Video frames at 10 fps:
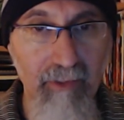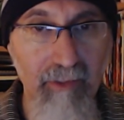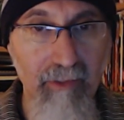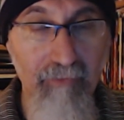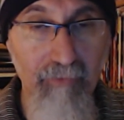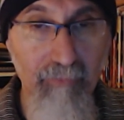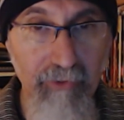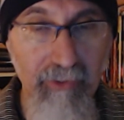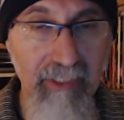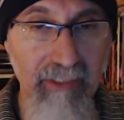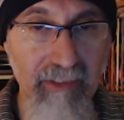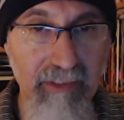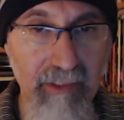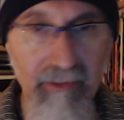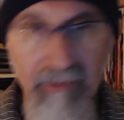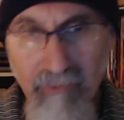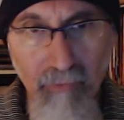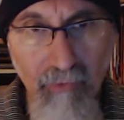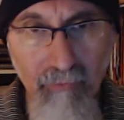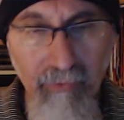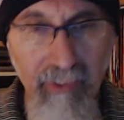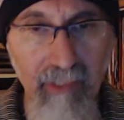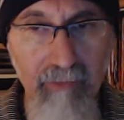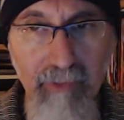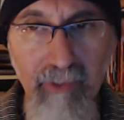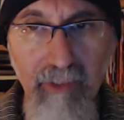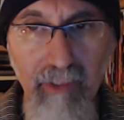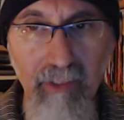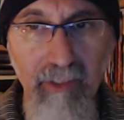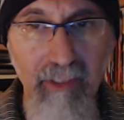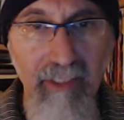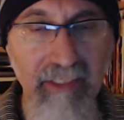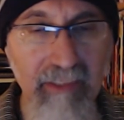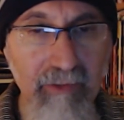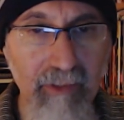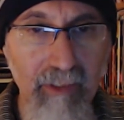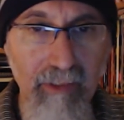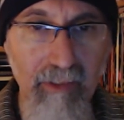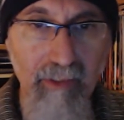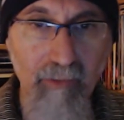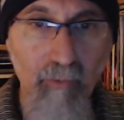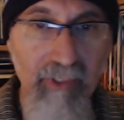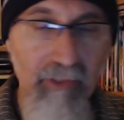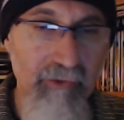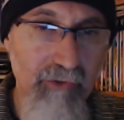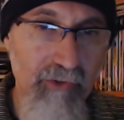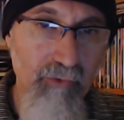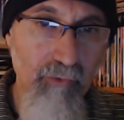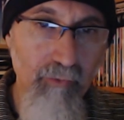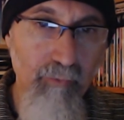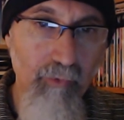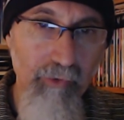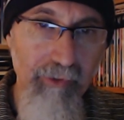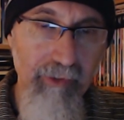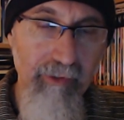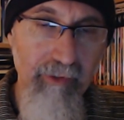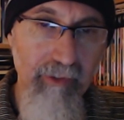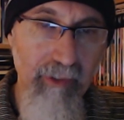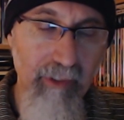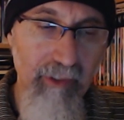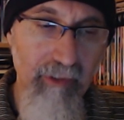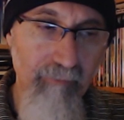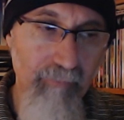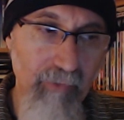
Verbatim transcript: uh, from the United States he's world renowned right and he went on the school board um,